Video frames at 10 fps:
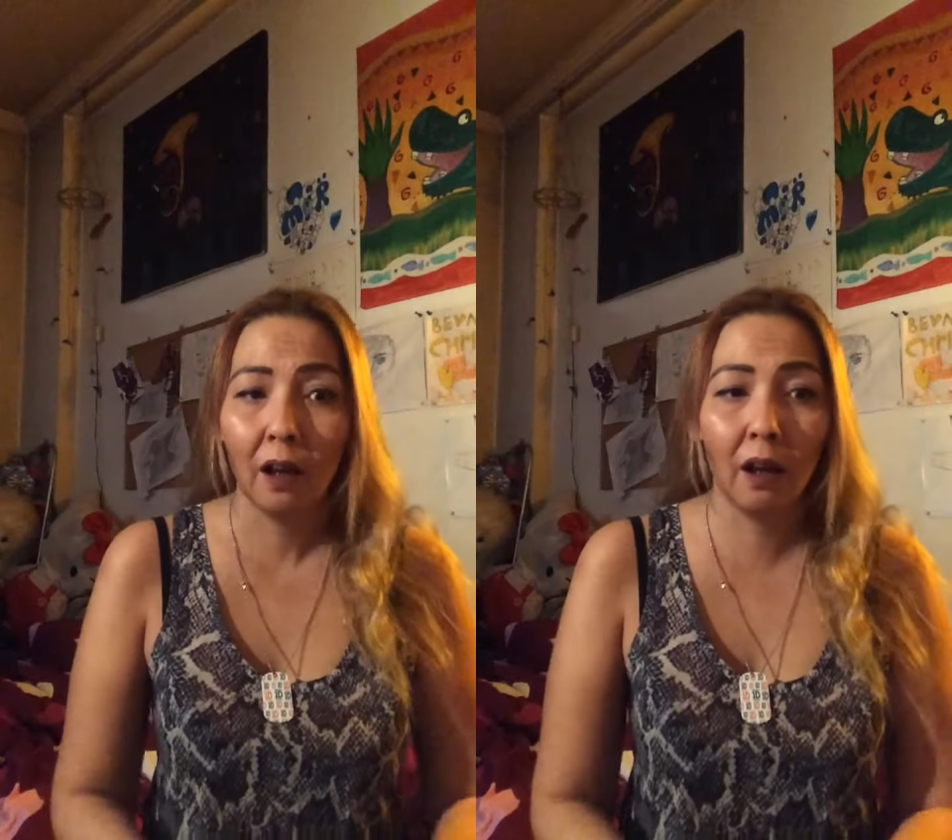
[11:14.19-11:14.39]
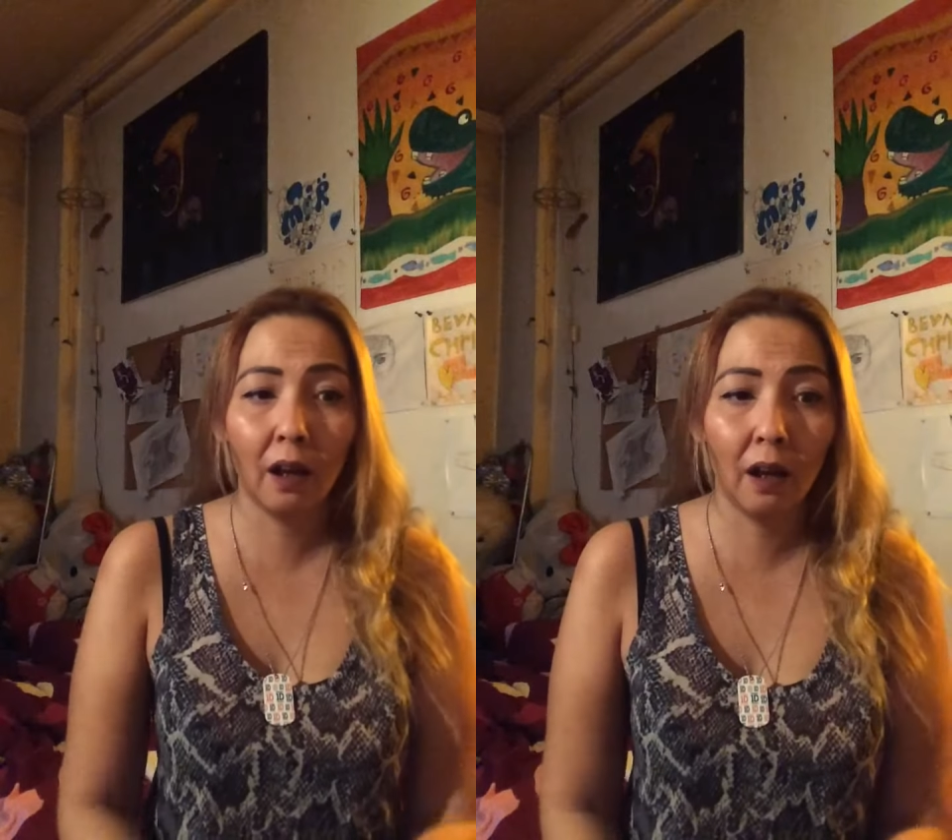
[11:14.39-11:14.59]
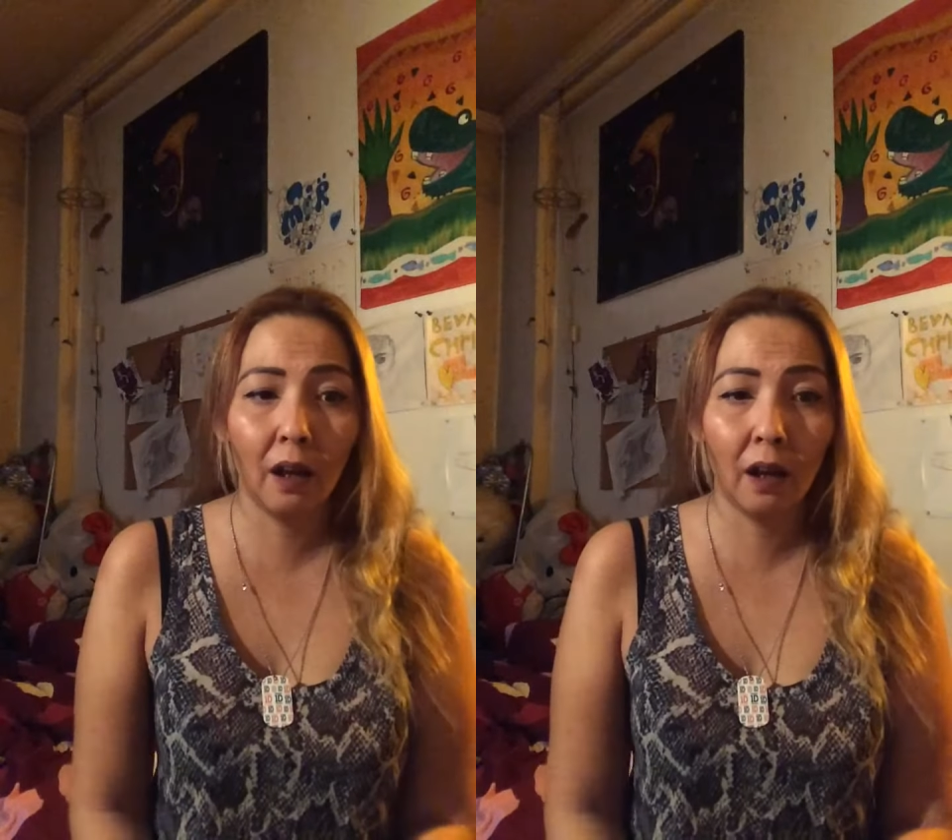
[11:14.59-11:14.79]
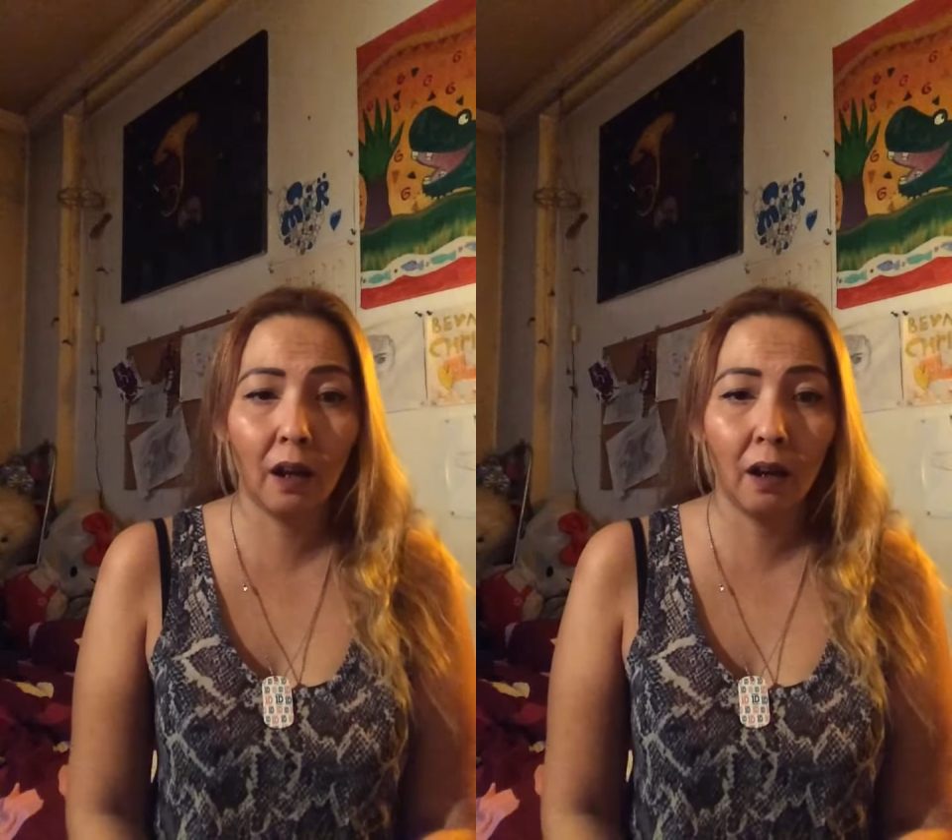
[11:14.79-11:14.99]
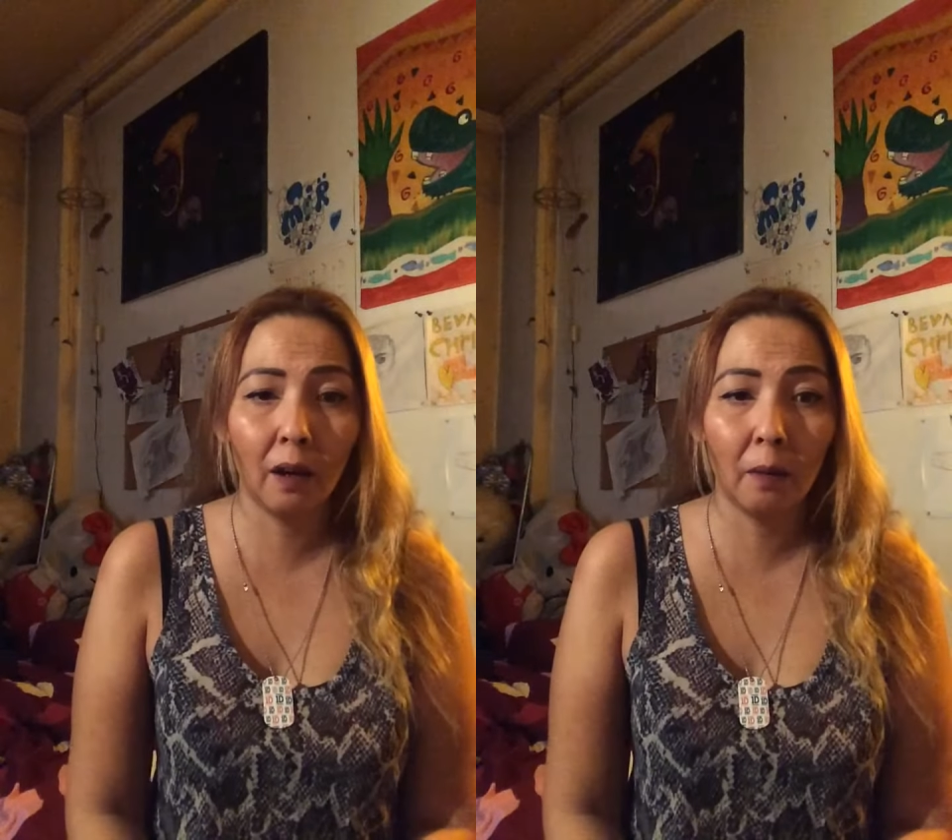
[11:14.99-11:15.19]

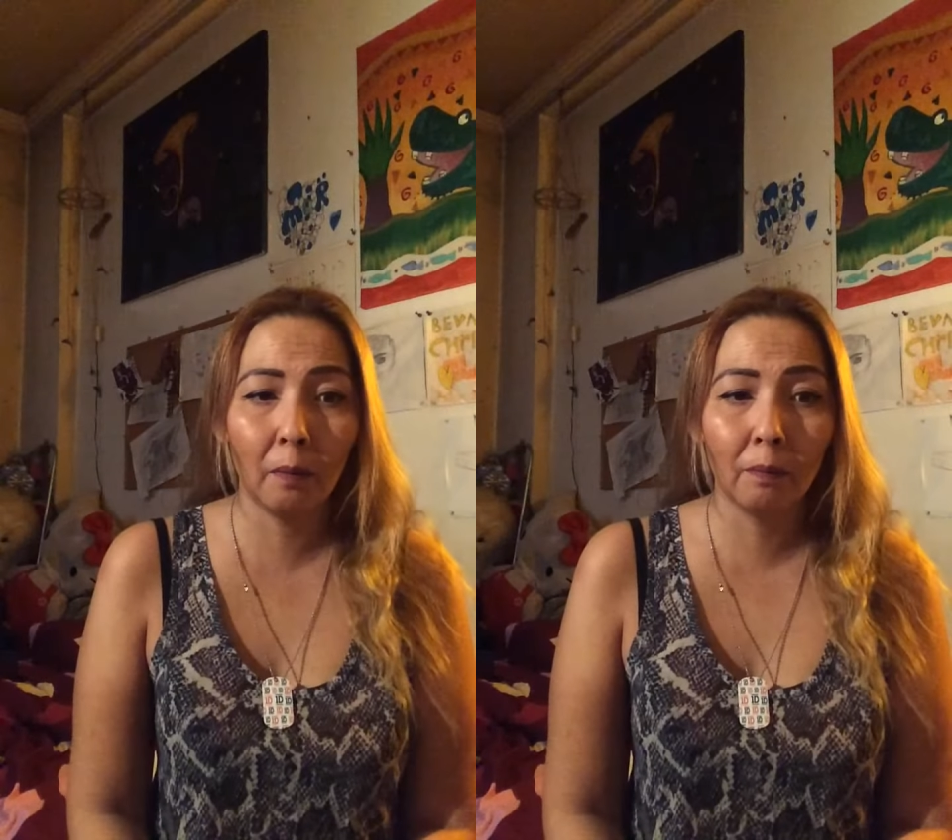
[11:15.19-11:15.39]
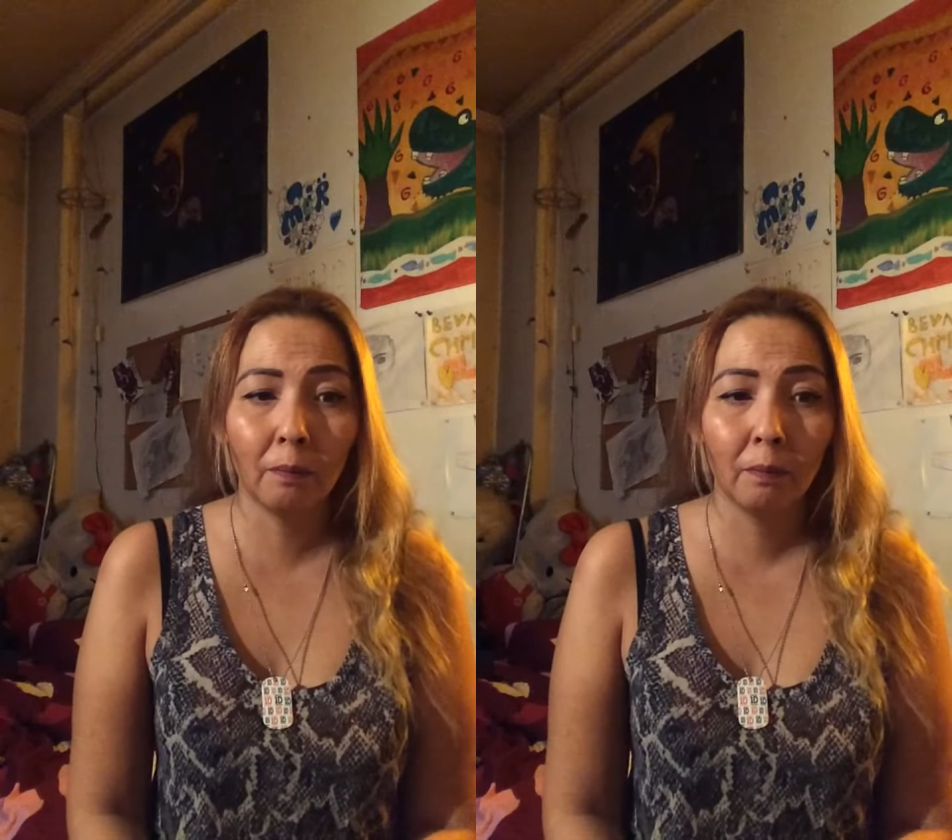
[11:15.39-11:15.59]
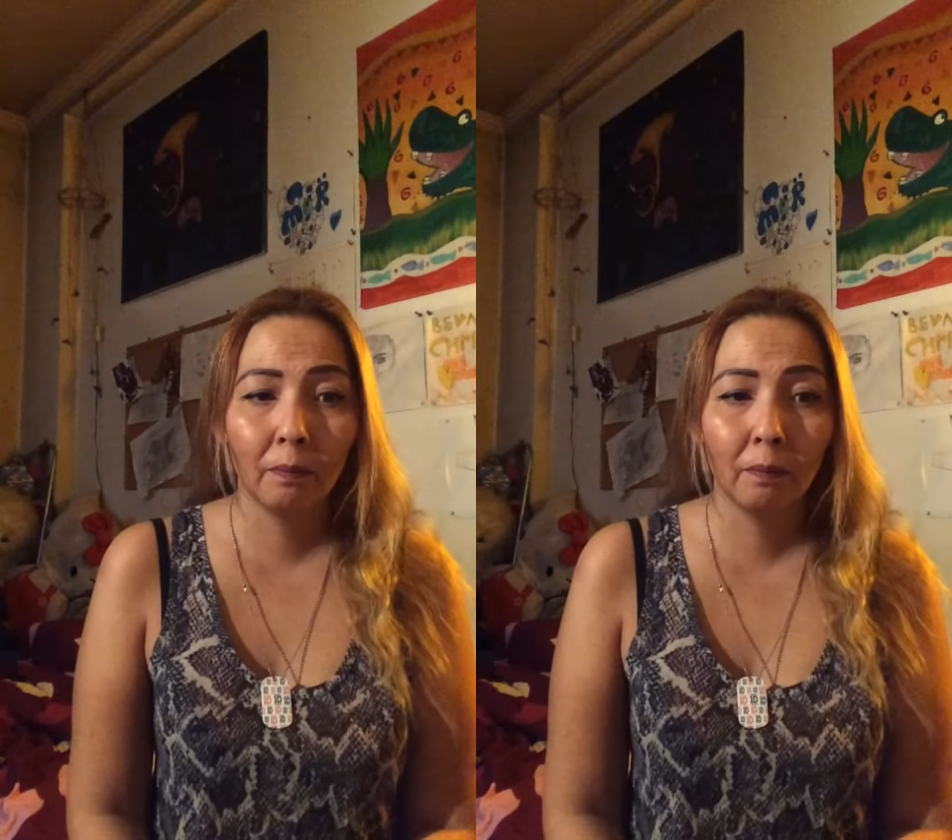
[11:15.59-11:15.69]
You